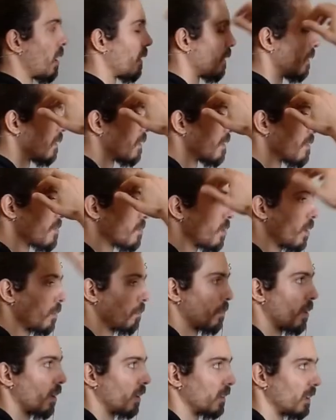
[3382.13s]
the thought
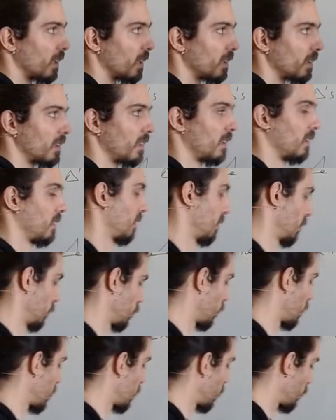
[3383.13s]
process.
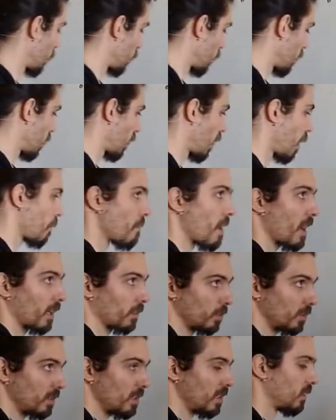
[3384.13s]
Come back to
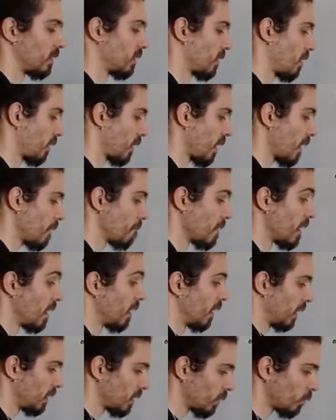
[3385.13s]
this, okay?
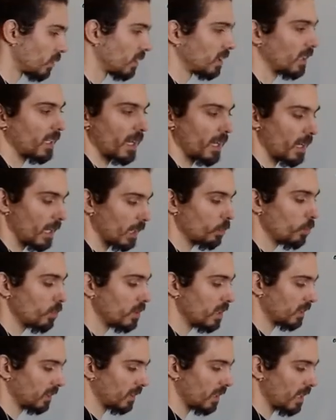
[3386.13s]
It's a good, a good
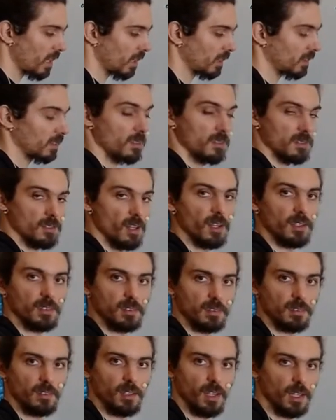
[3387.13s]
exercise,
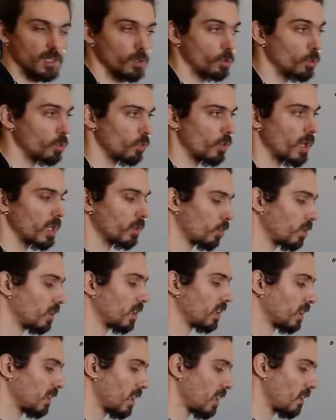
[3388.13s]
and a good way to
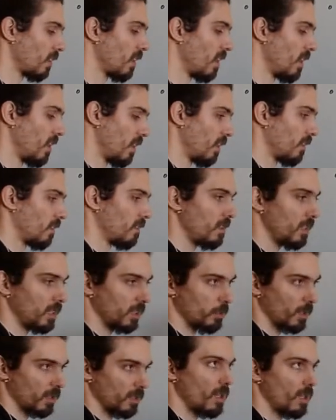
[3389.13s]
understand this
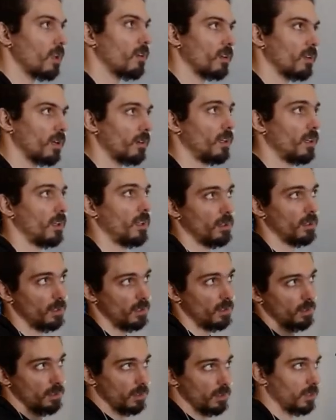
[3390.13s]
material
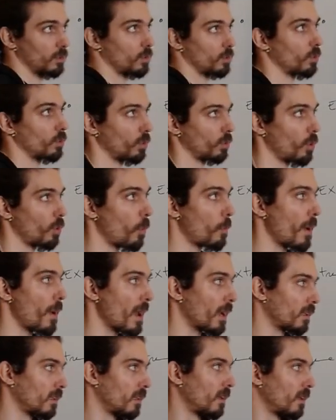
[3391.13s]
is to go back
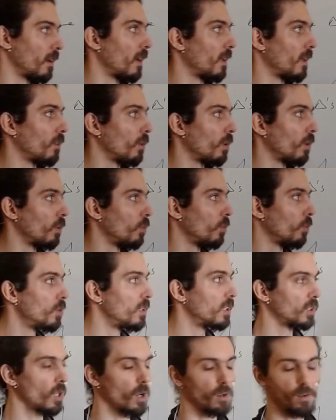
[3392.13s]
and do these
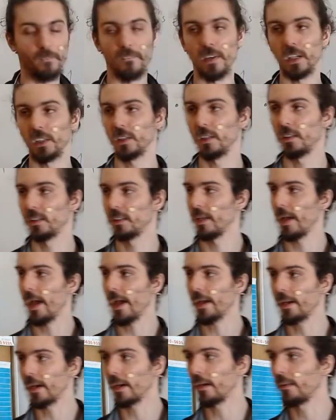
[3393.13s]
calculations
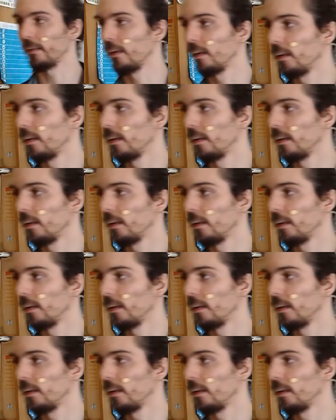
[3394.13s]
again,